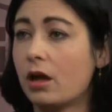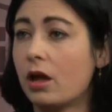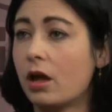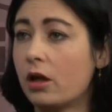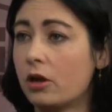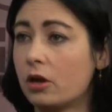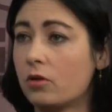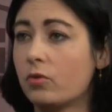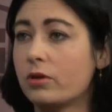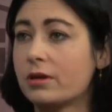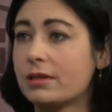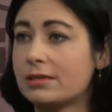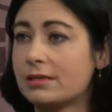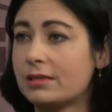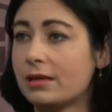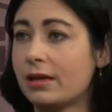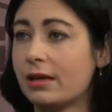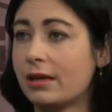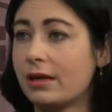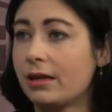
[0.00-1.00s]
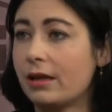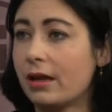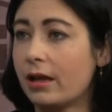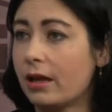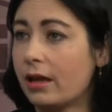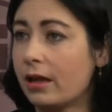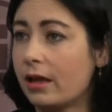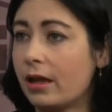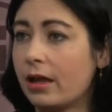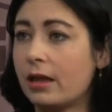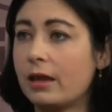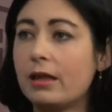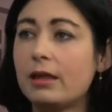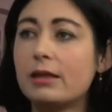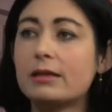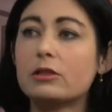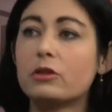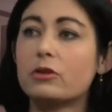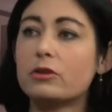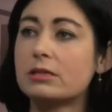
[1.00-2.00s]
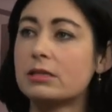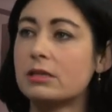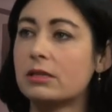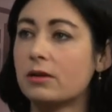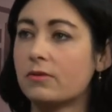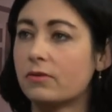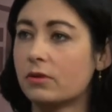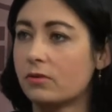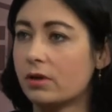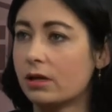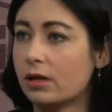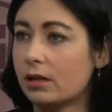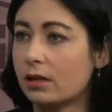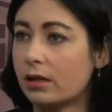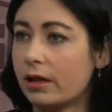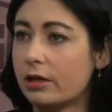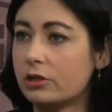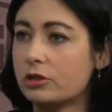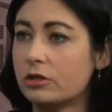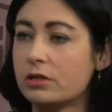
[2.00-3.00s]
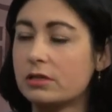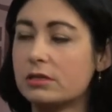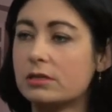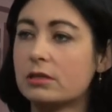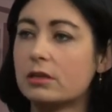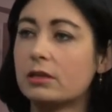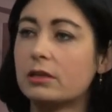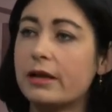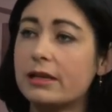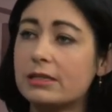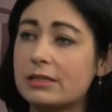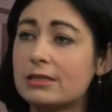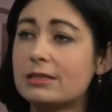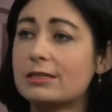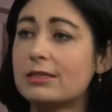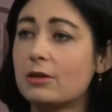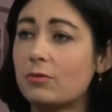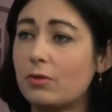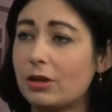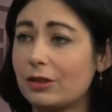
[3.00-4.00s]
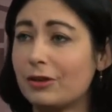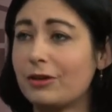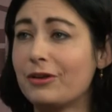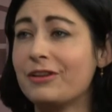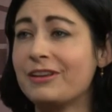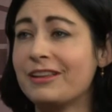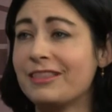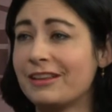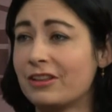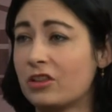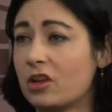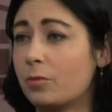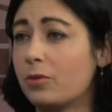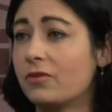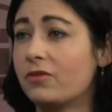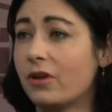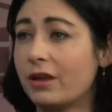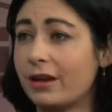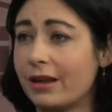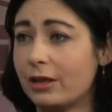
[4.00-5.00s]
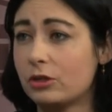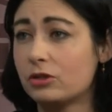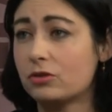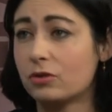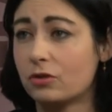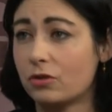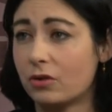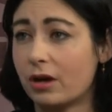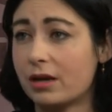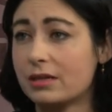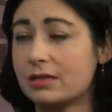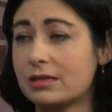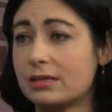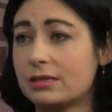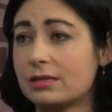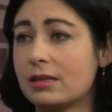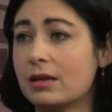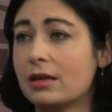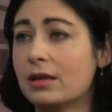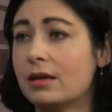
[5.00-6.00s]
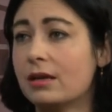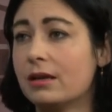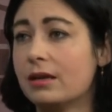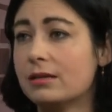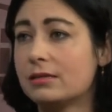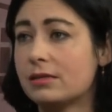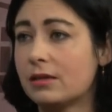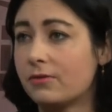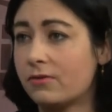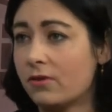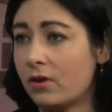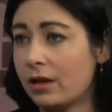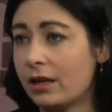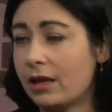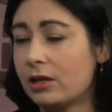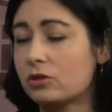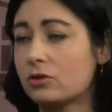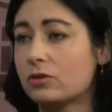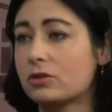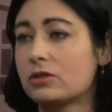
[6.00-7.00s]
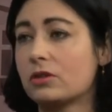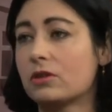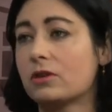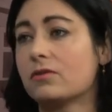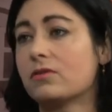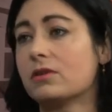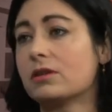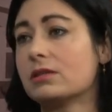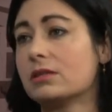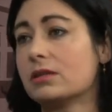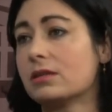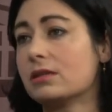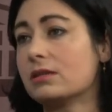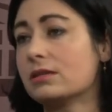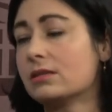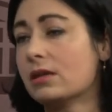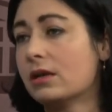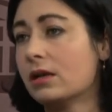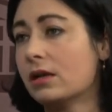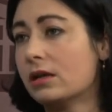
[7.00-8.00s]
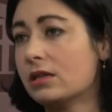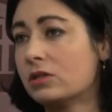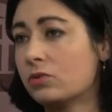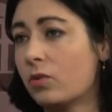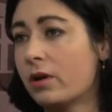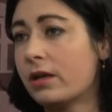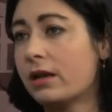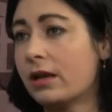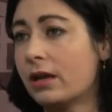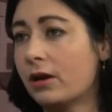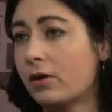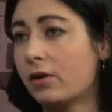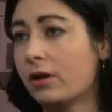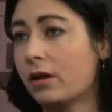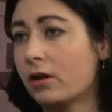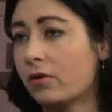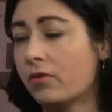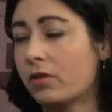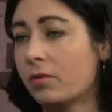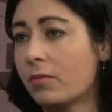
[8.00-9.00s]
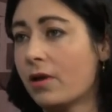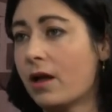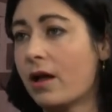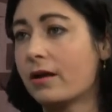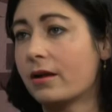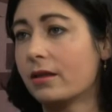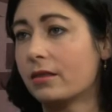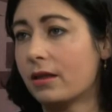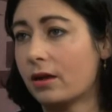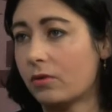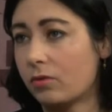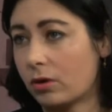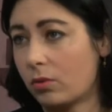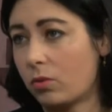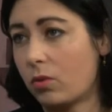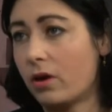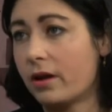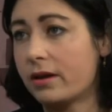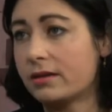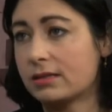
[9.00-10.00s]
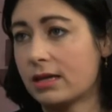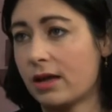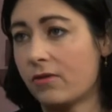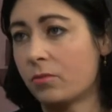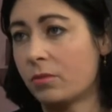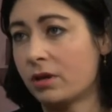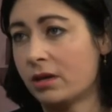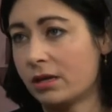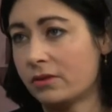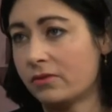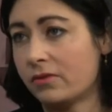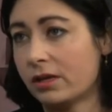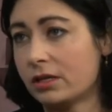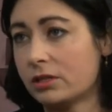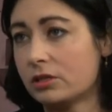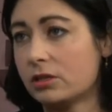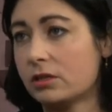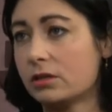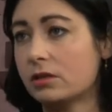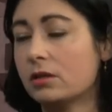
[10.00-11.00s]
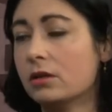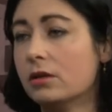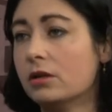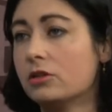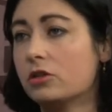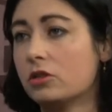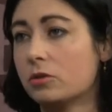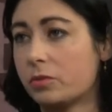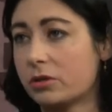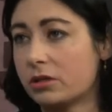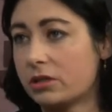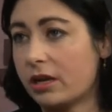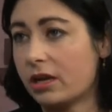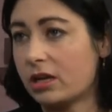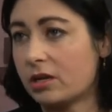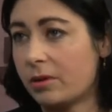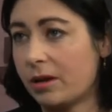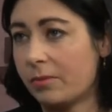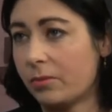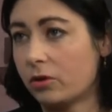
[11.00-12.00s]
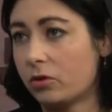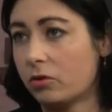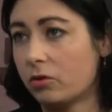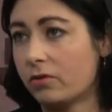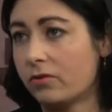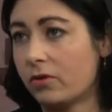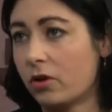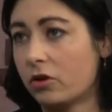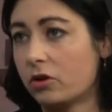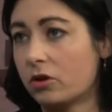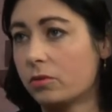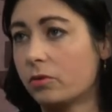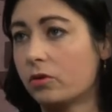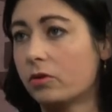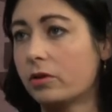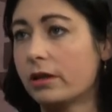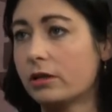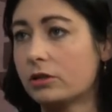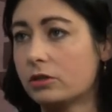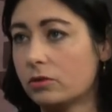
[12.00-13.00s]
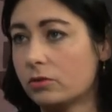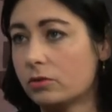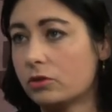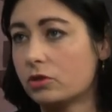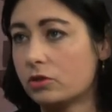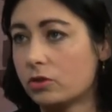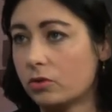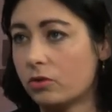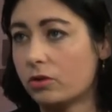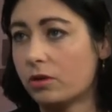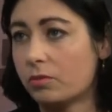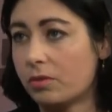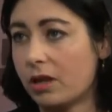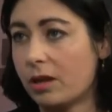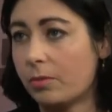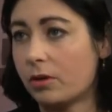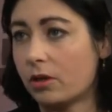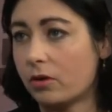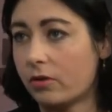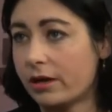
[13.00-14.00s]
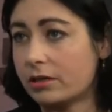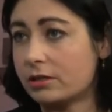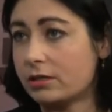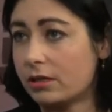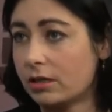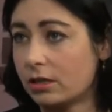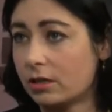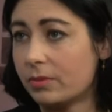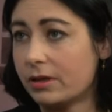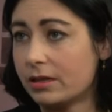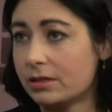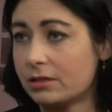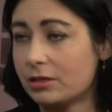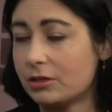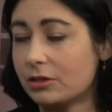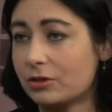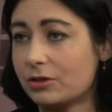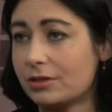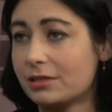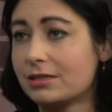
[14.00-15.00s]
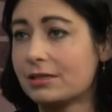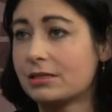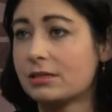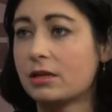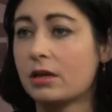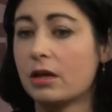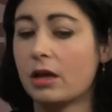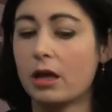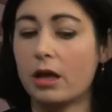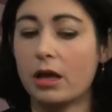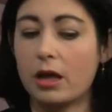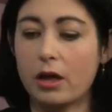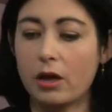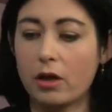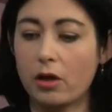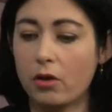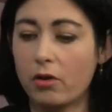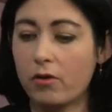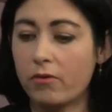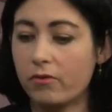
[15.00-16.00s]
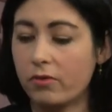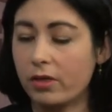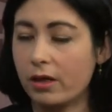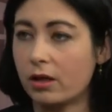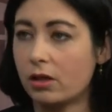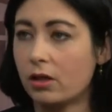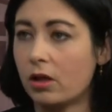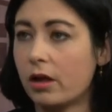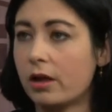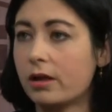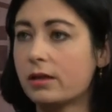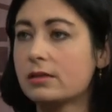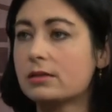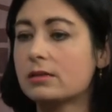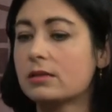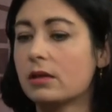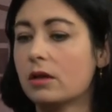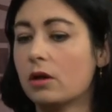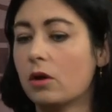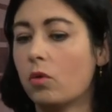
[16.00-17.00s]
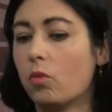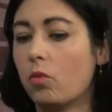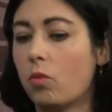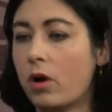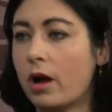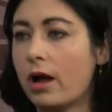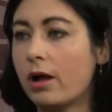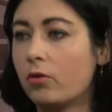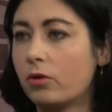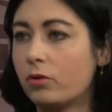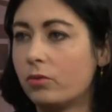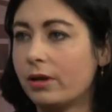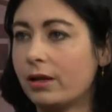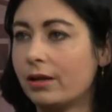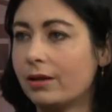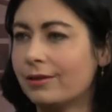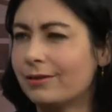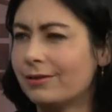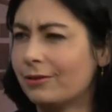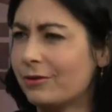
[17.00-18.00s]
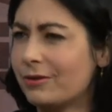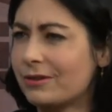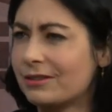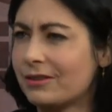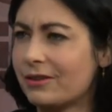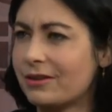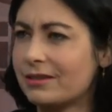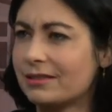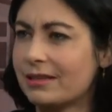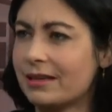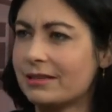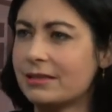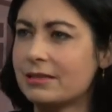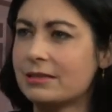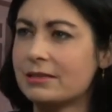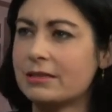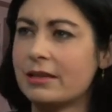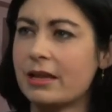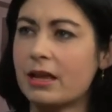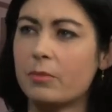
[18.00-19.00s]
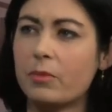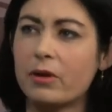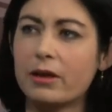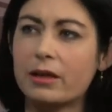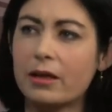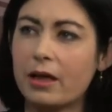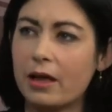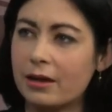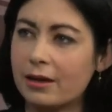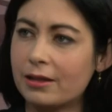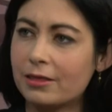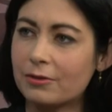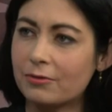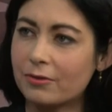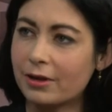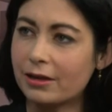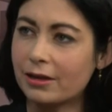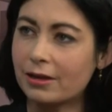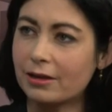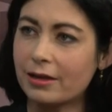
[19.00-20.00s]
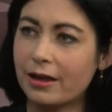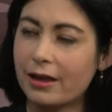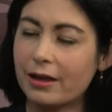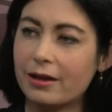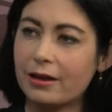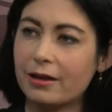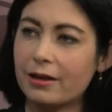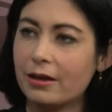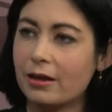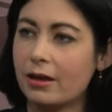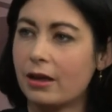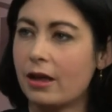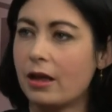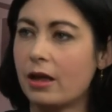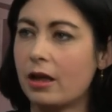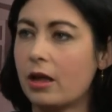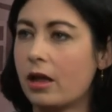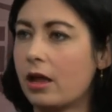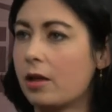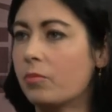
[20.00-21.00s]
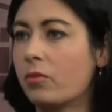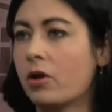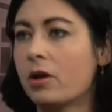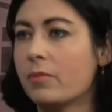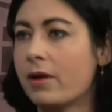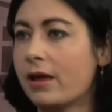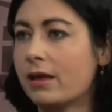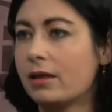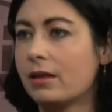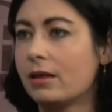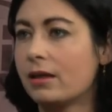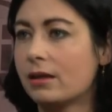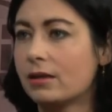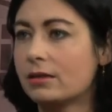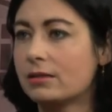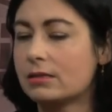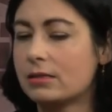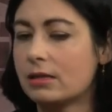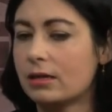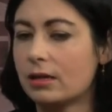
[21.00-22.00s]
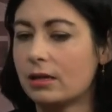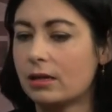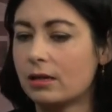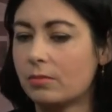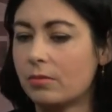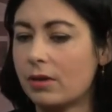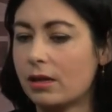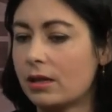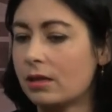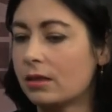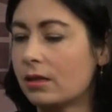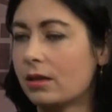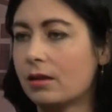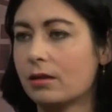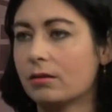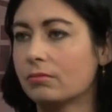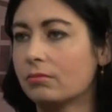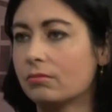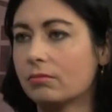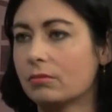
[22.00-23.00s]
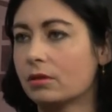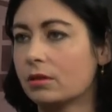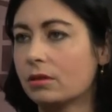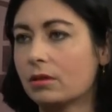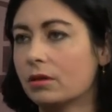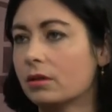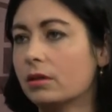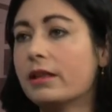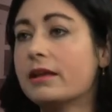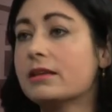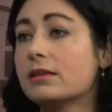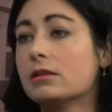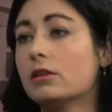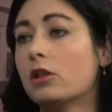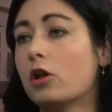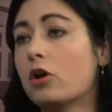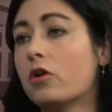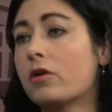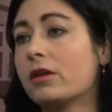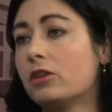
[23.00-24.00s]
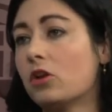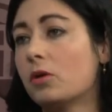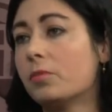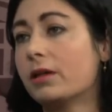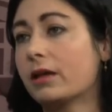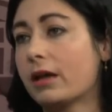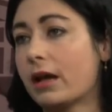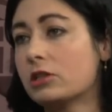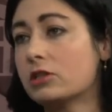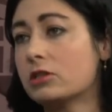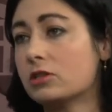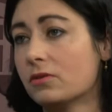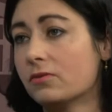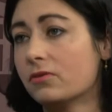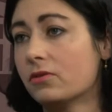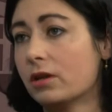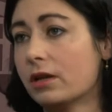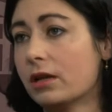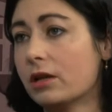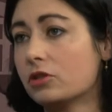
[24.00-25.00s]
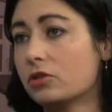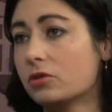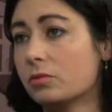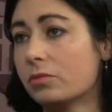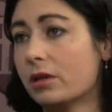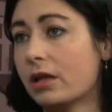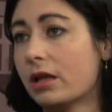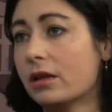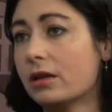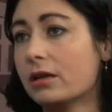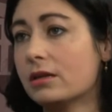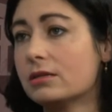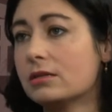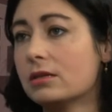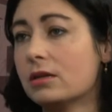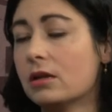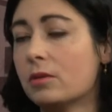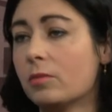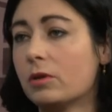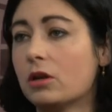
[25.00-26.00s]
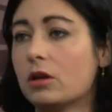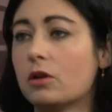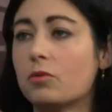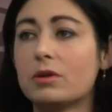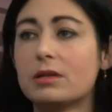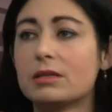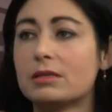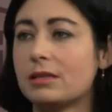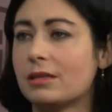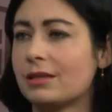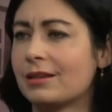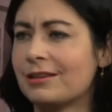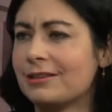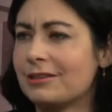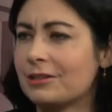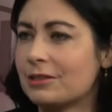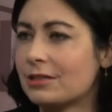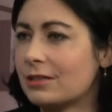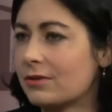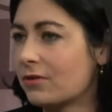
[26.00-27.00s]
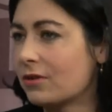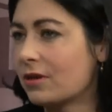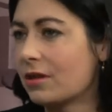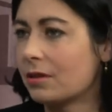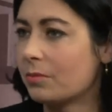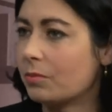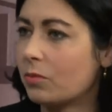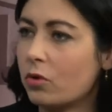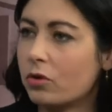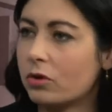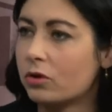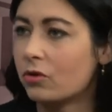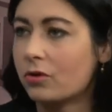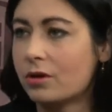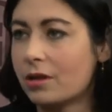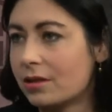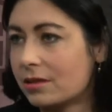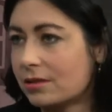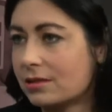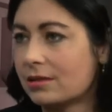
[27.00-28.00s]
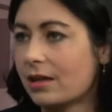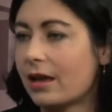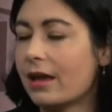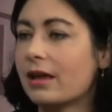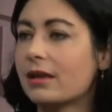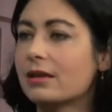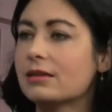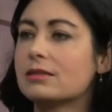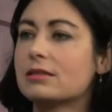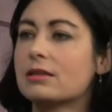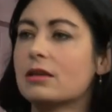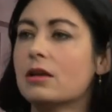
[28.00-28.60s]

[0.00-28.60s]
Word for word: I don't want to see uh, any loosening of the regulations. The lessons that we learned in the global financial crisis is that financial services is one area of the market that requires government intervention to protect people who are vulnerable and to ensure that people are acting in the best interests uh, of their clients why would we lose those lessons now by cutting the regulator uh, and by making it uh, making their lowering the obligations on financial planners? And I don't want to see the conditions for another bond or another skase.